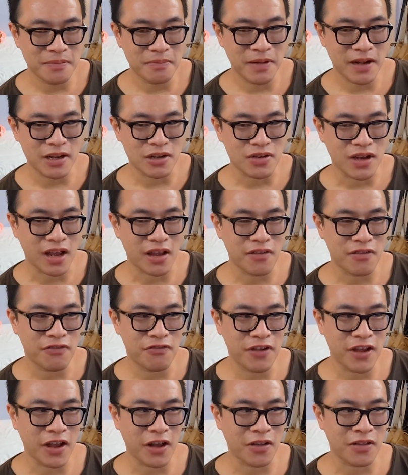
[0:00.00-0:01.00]
my drive
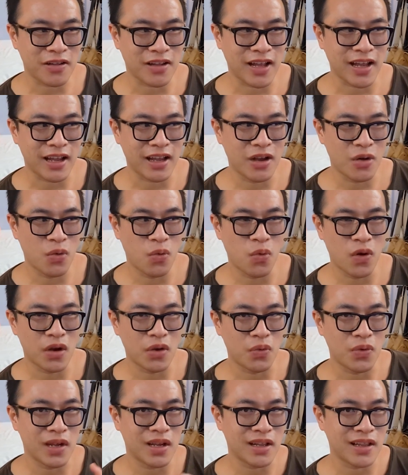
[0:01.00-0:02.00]
failed like
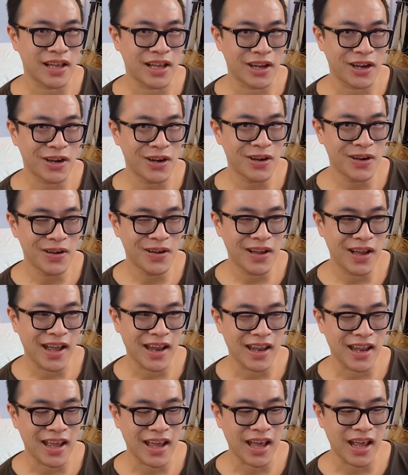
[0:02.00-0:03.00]
one week later
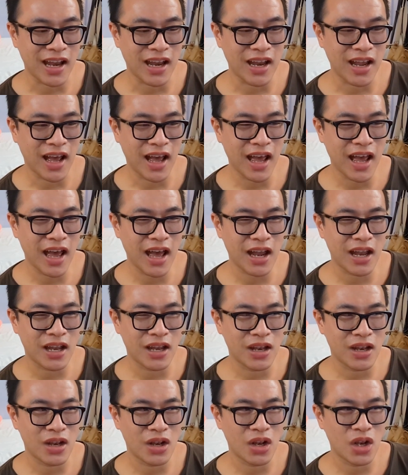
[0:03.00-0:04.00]
and then I had